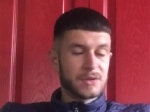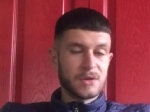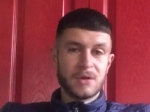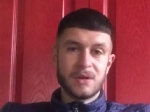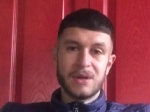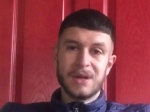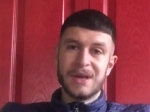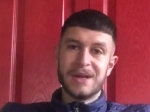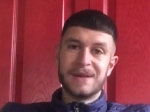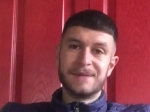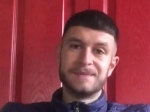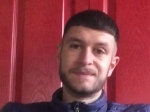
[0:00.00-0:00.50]
So
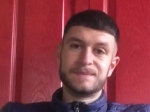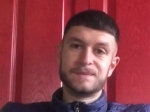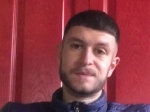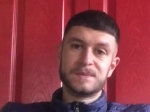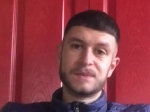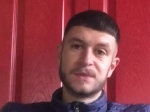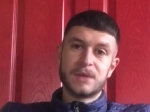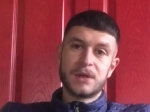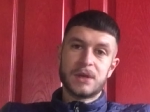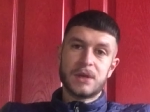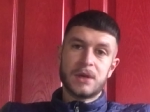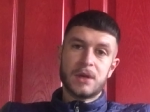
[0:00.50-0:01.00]
yeah,
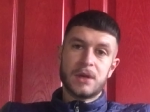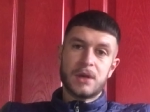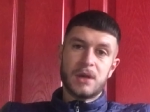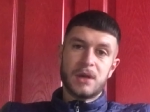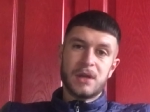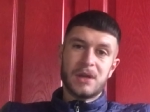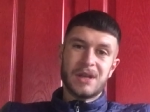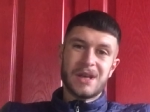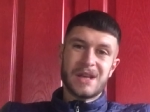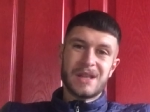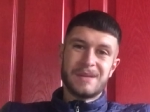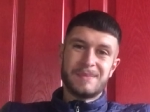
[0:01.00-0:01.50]

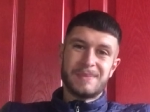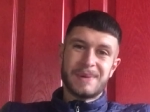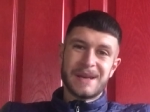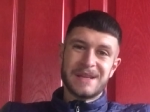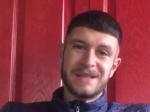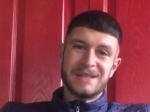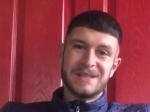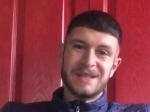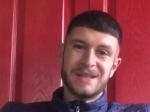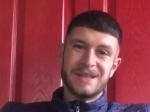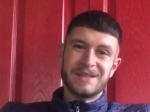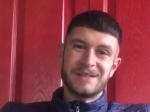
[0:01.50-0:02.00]
they're the
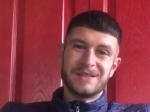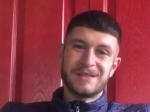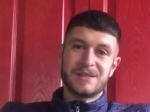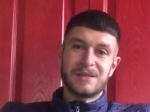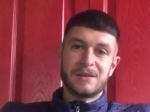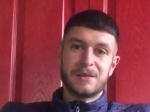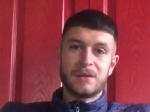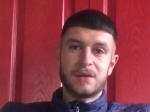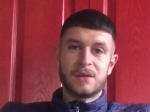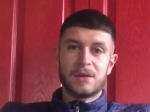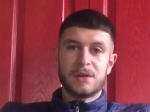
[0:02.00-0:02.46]
basics.